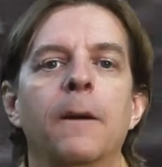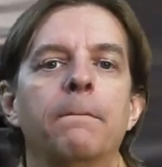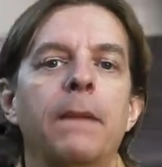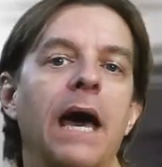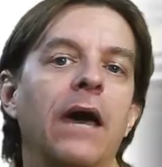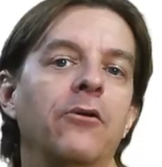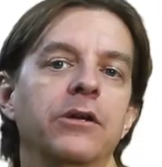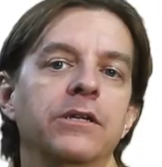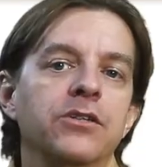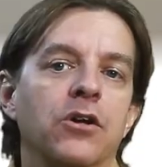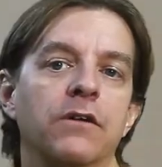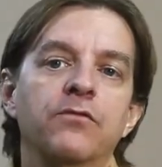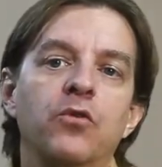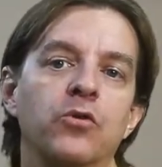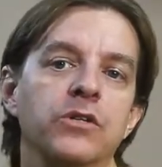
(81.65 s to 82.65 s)
Batteries are
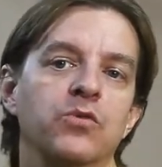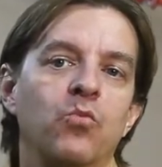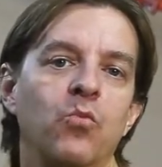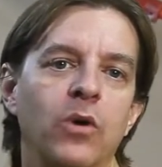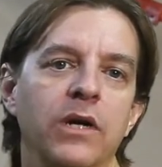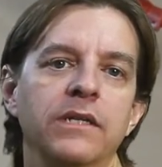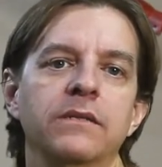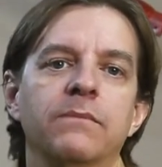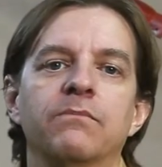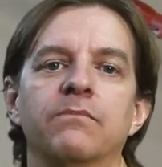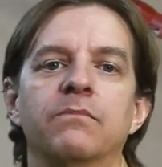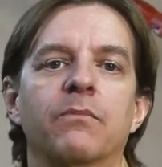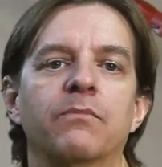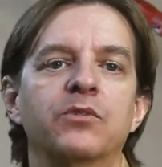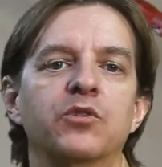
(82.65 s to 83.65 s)
of course one
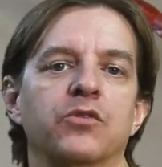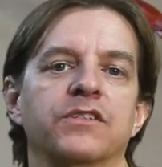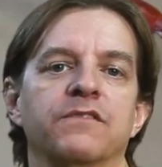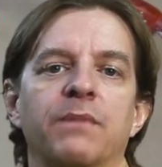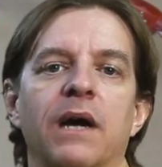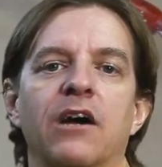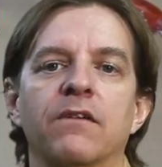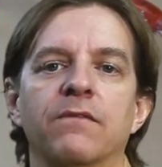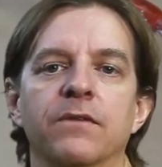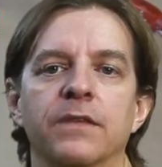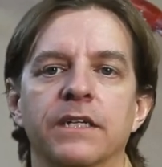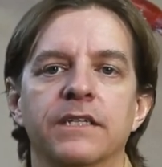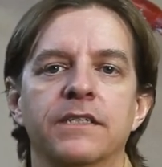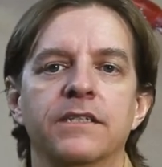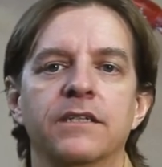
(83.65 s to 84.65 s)
source of power for
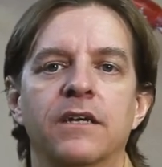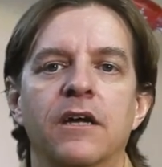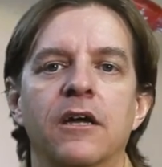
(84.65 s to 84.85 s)
this,